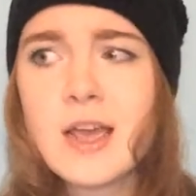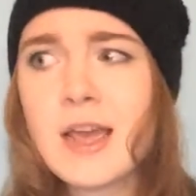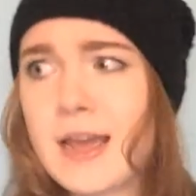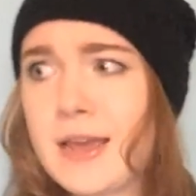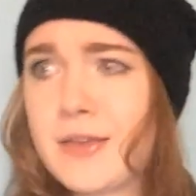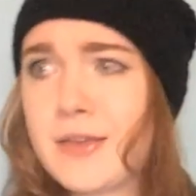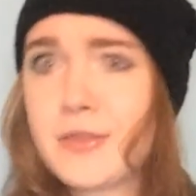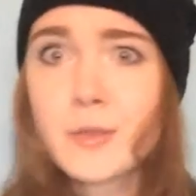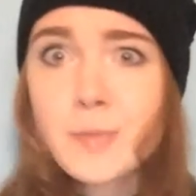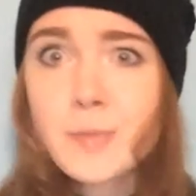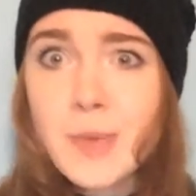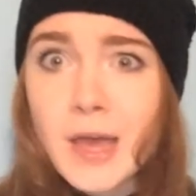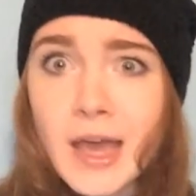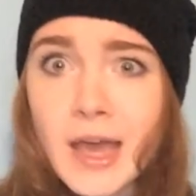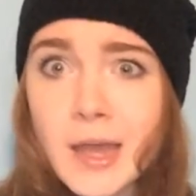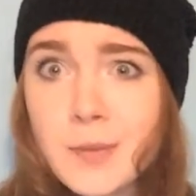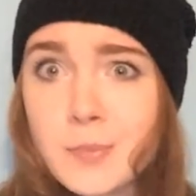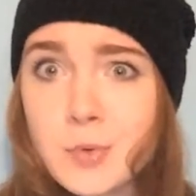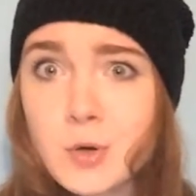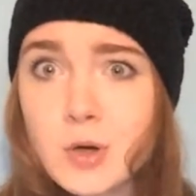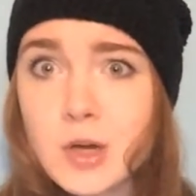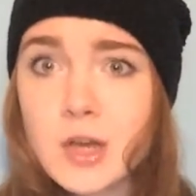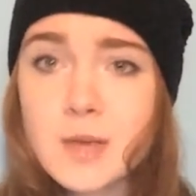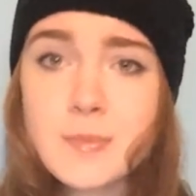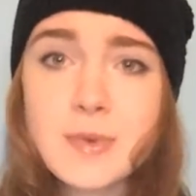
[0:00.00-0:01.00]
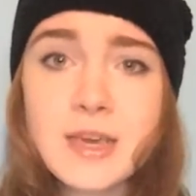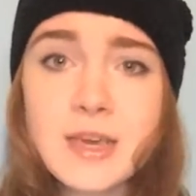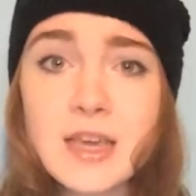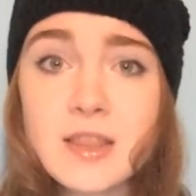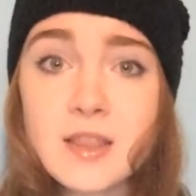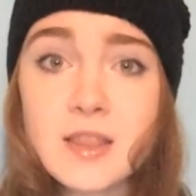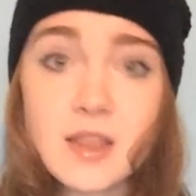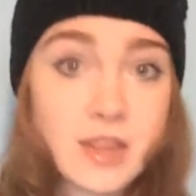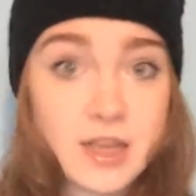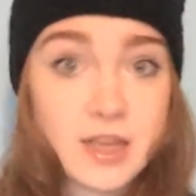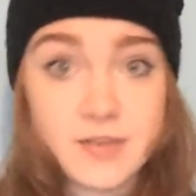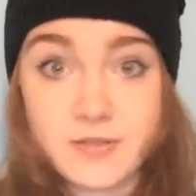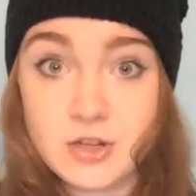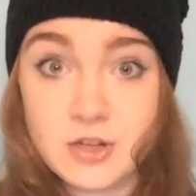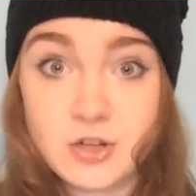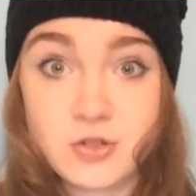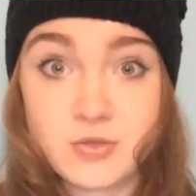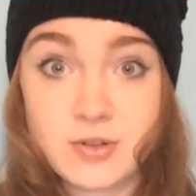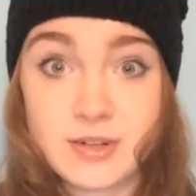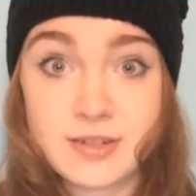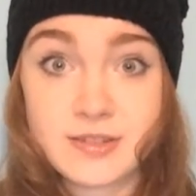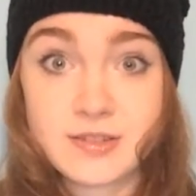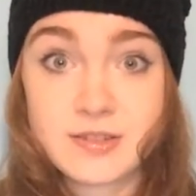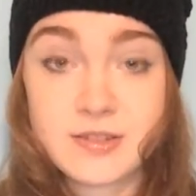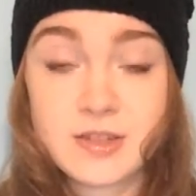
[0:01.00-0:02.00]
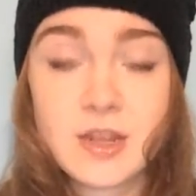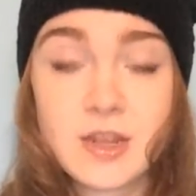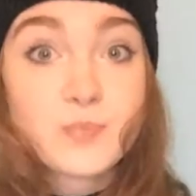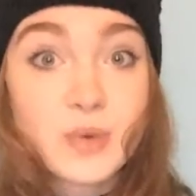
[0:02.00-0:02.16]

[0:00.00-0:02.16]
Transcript: and the bad boy being the love interest.